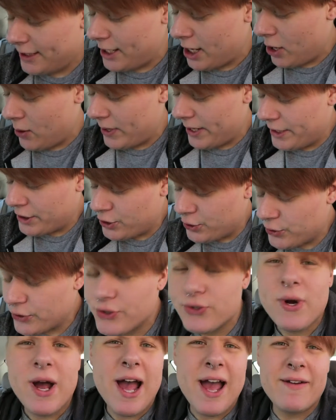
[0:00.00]
go into
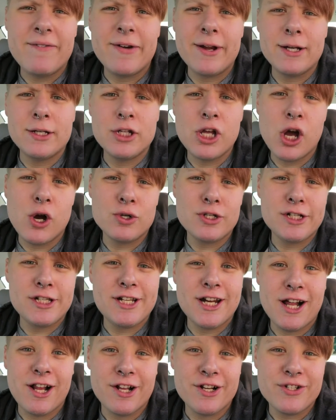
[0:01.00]
drive and go to
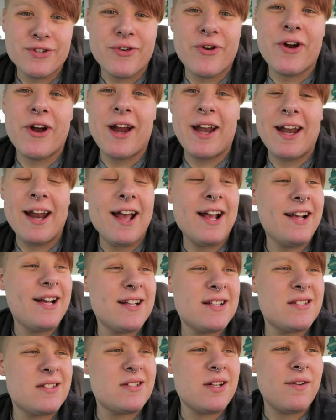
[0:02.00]
the dollar store and
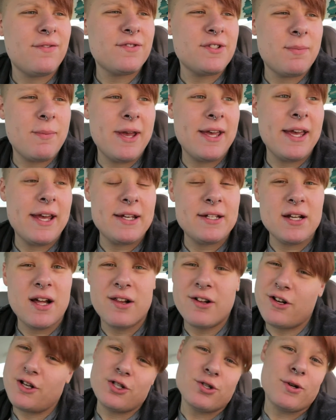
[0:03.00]
get stuff to make a
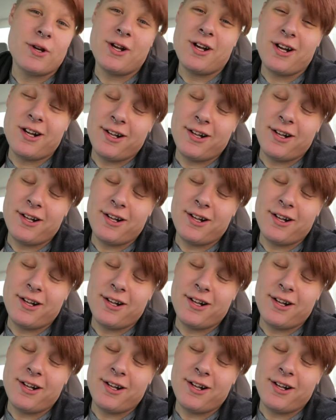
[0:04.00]
Dollar Tree